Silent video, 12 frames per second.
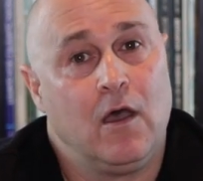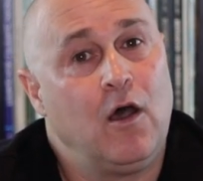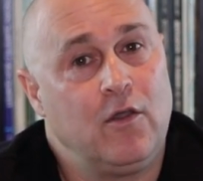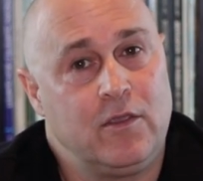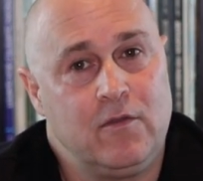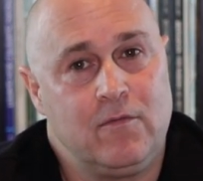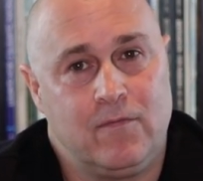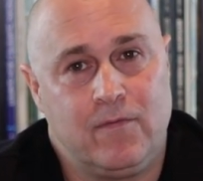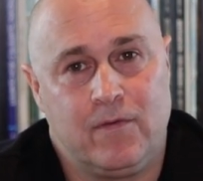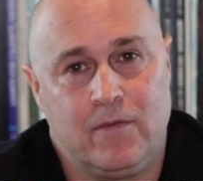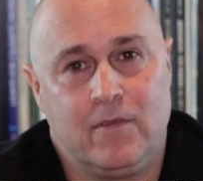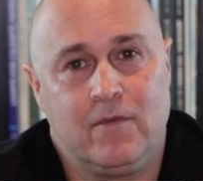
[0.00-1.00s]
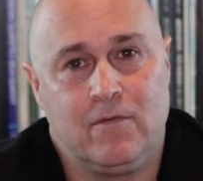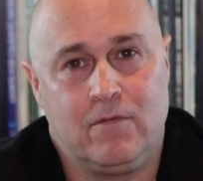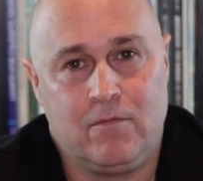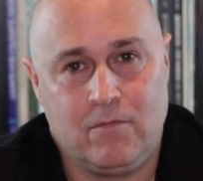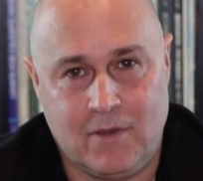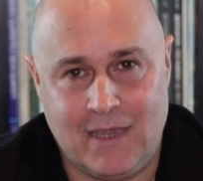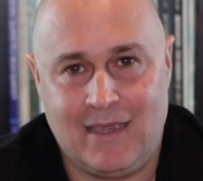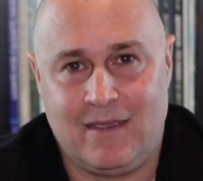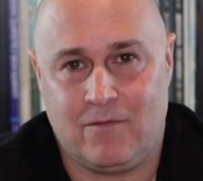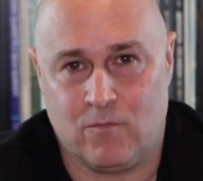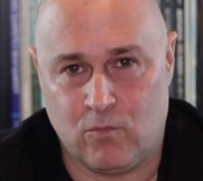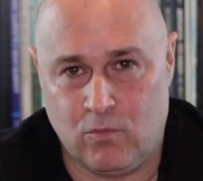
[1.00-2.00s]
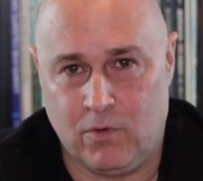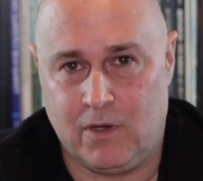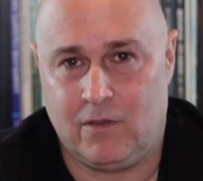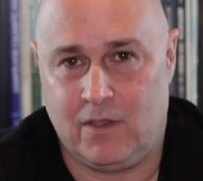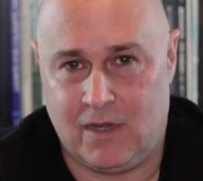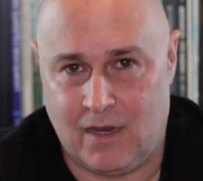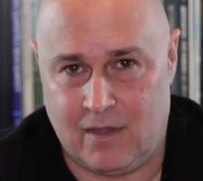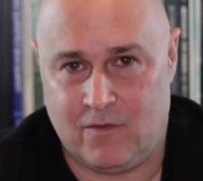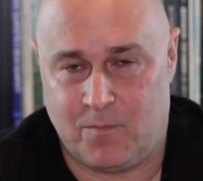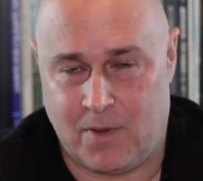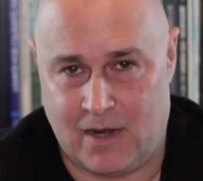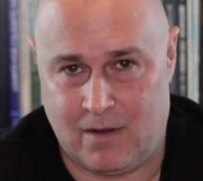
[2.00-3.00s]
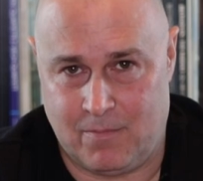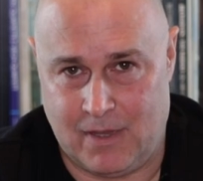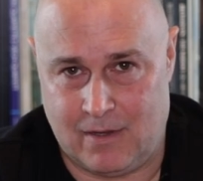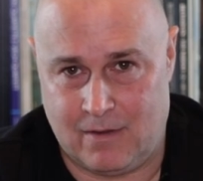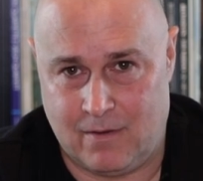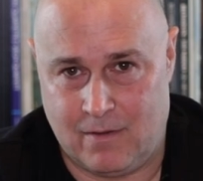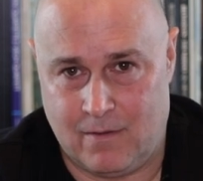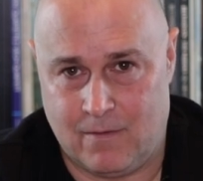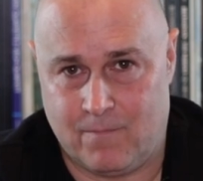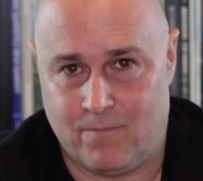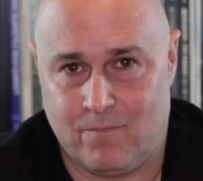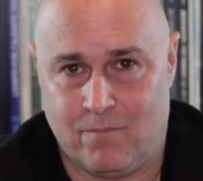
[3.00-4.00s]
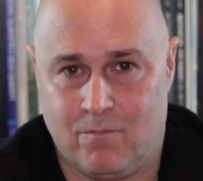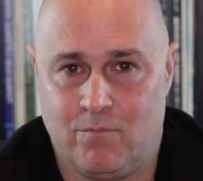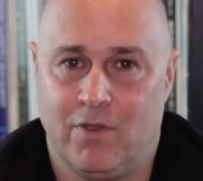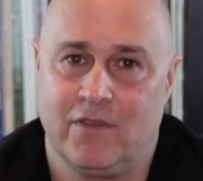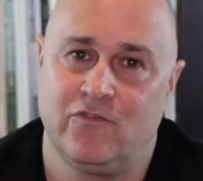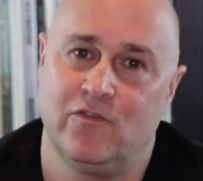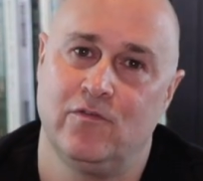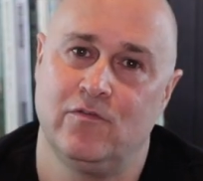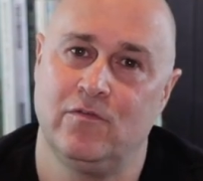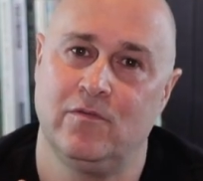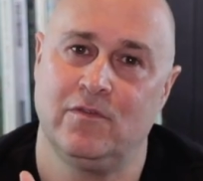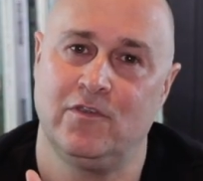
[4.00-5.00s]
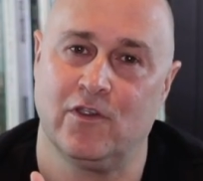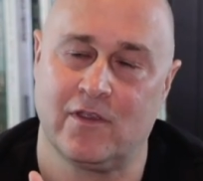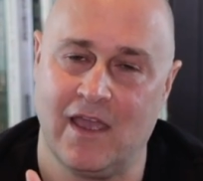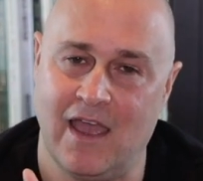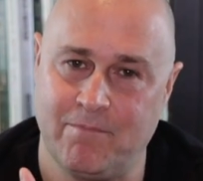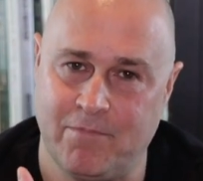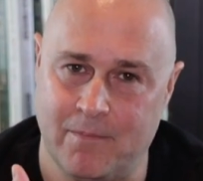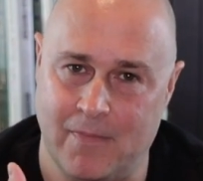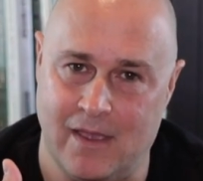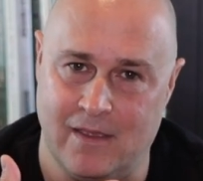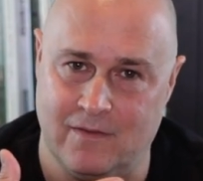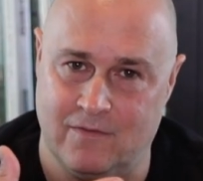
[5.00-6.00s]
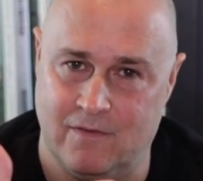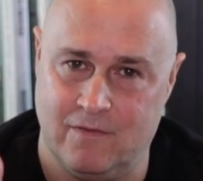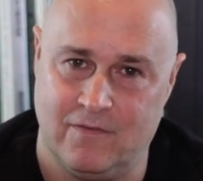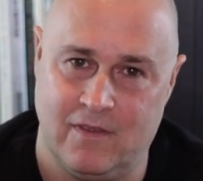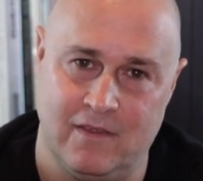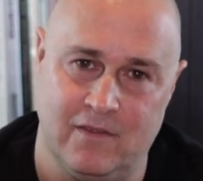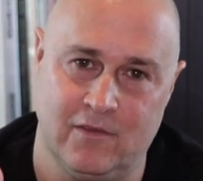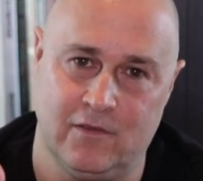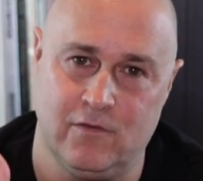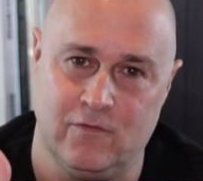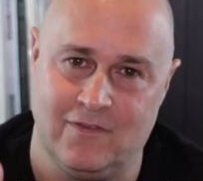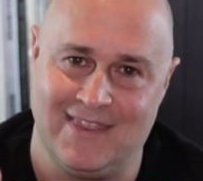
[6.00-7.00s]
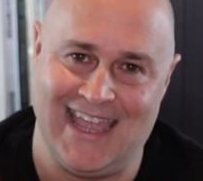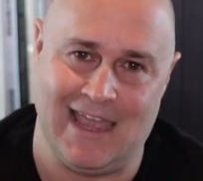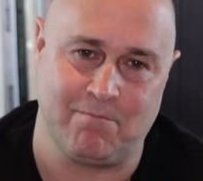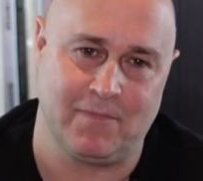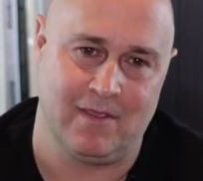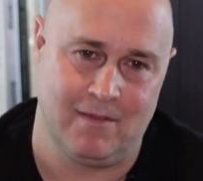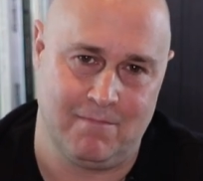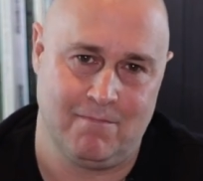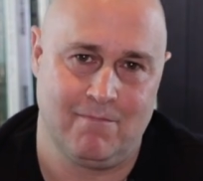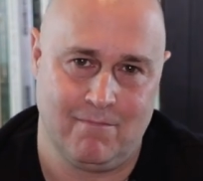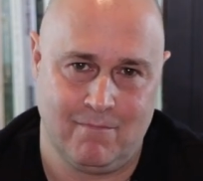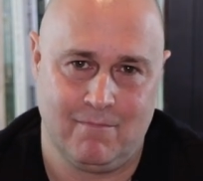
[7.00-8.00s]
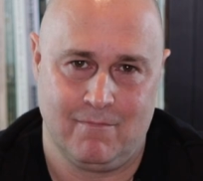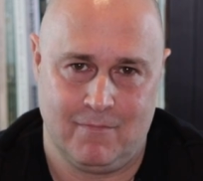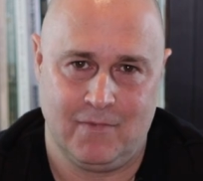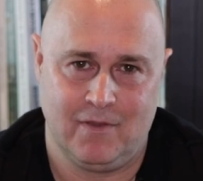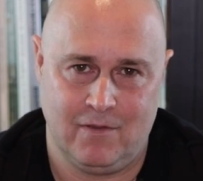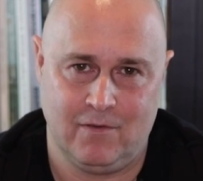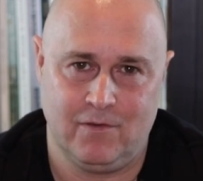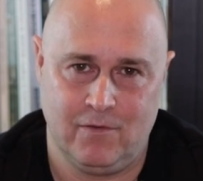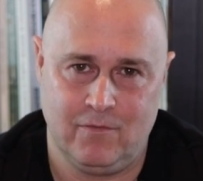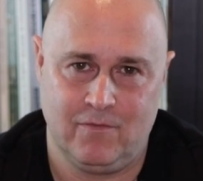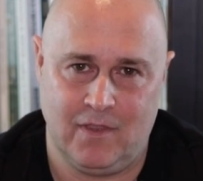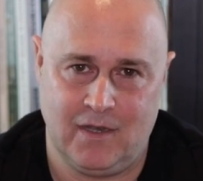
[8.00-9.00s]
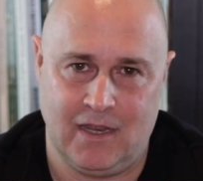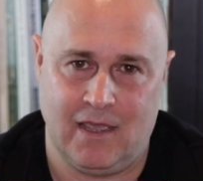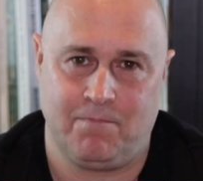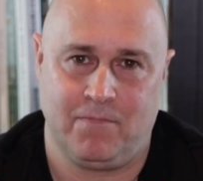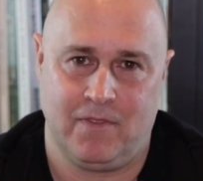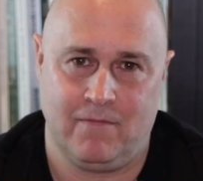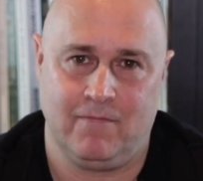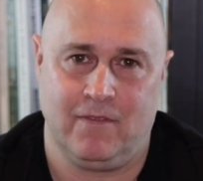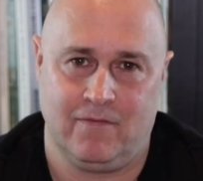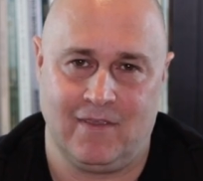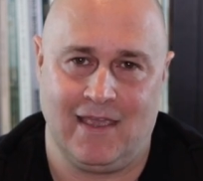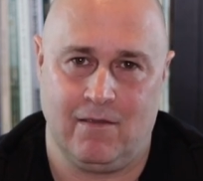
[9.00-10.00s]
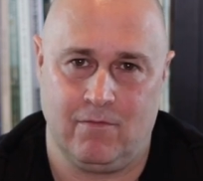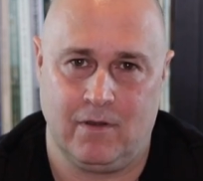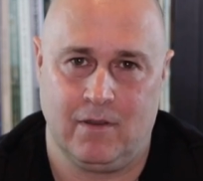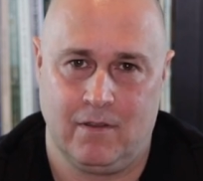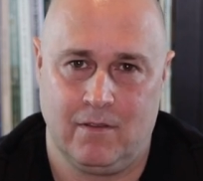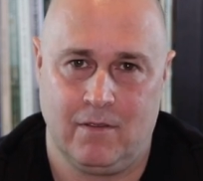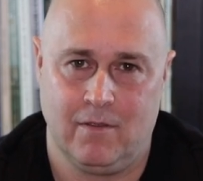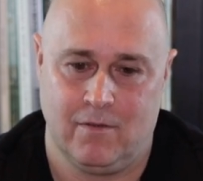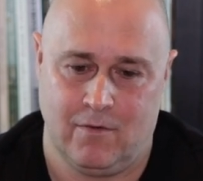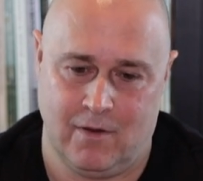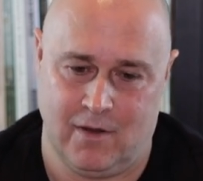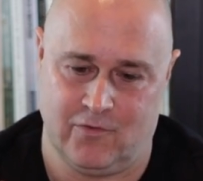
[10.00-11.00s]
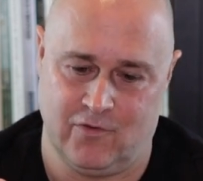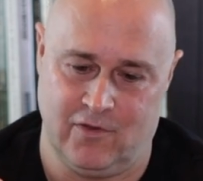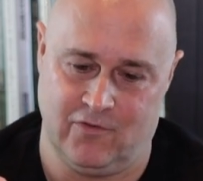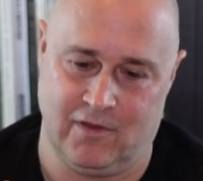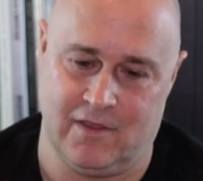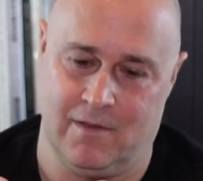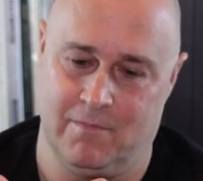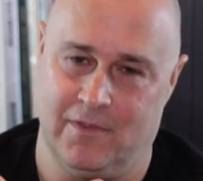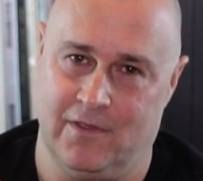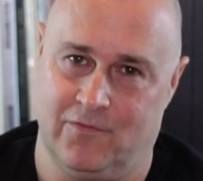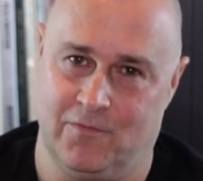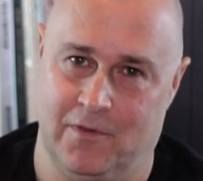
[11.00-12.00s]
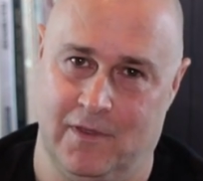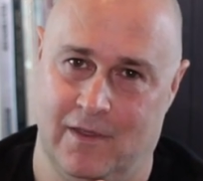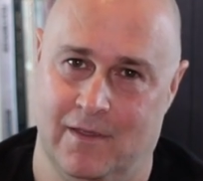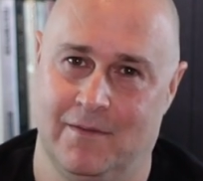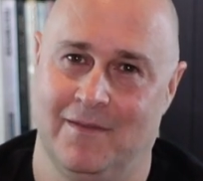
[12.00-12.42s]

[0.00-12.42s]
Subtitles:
oh, you get really nice bottom end. But your compromise is that you lose depth. You lose the depth of the sound. Actually, I should come this way.